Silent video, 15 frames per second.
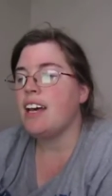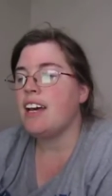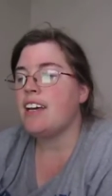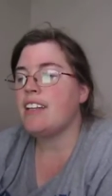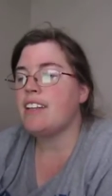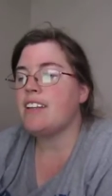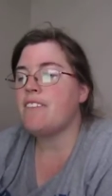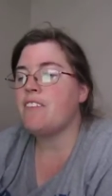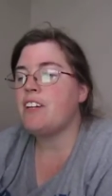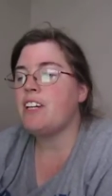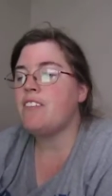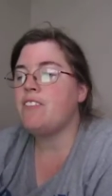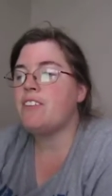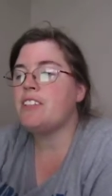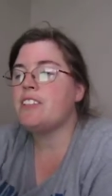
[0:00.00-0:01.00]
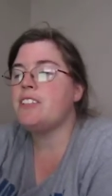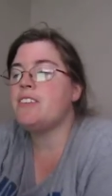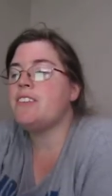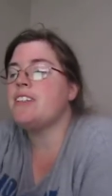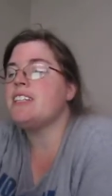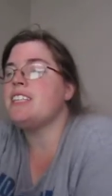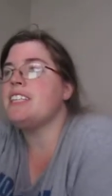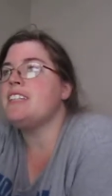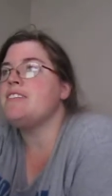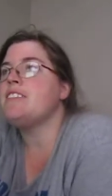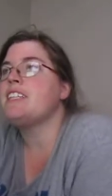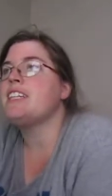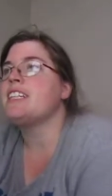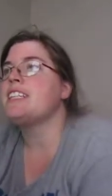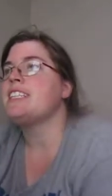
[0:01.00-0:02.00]
and the people who are
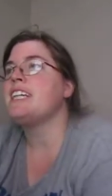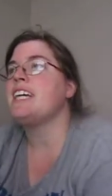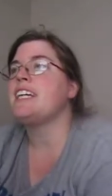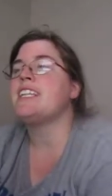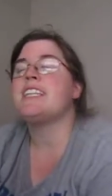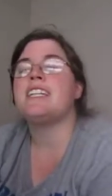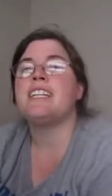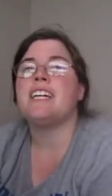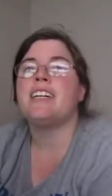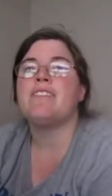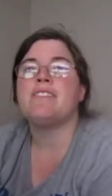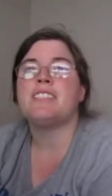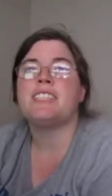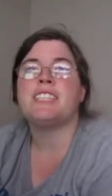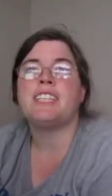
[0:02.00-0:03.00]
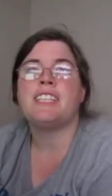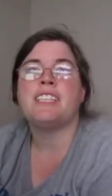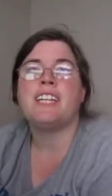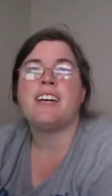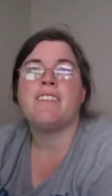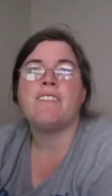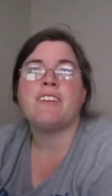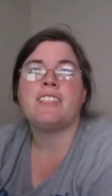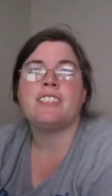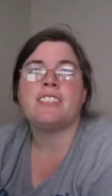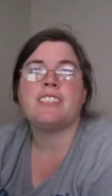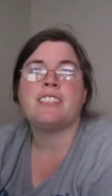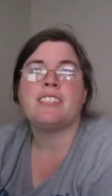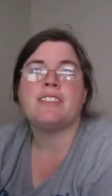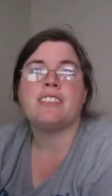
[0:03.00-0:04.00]
living and take the names to the temple serve